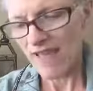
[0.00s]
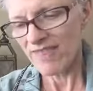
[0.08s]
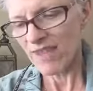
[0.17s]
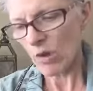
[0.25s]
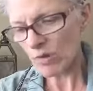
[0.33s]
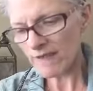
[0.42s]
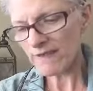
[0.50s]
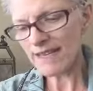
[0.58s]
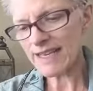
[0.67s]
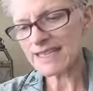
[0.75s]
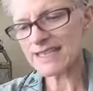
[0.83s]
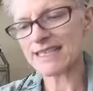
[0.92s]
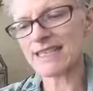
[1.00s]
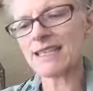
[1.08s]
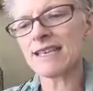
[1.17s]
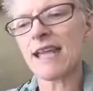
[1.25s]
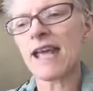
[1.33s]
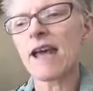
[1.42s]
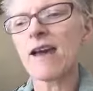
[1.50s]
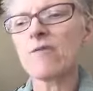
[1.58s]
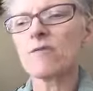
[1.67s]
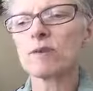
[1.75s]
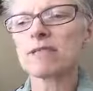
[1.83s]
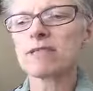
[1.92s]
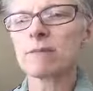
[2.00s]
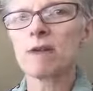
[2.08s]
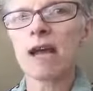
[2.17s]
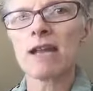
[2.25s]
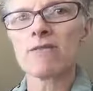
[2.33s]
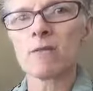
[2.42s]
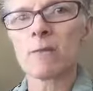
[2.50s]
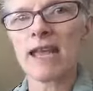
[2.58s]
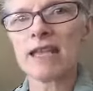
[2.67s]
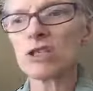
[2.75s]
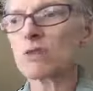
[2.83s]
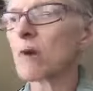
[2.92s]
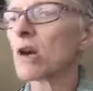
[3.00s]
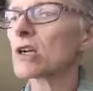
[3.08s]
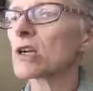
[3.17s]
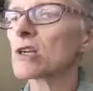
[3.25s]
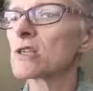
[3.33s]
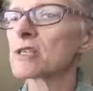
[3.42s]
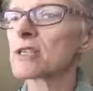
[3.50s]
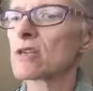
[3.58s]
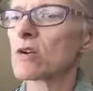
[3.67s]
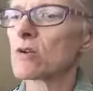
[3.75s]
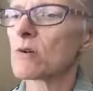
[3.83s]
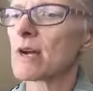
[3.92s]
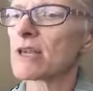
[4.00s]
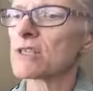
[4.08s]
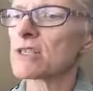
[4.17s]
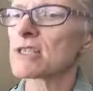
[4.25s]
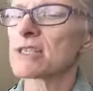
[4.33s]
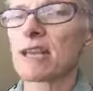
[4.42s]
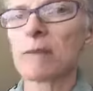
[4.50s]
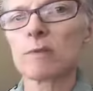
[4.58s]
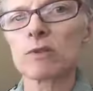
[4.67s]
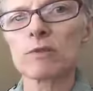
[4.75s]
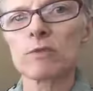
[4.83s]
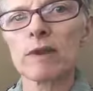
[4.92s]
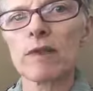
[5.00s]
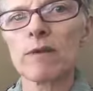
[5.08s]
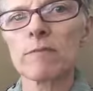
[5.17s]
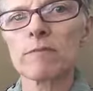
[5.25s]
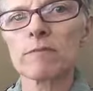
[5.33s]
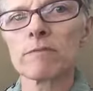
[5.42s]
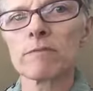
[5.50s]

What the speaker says: The only thing it didn't have was some kind of a page marker, so I just stapled a ribbon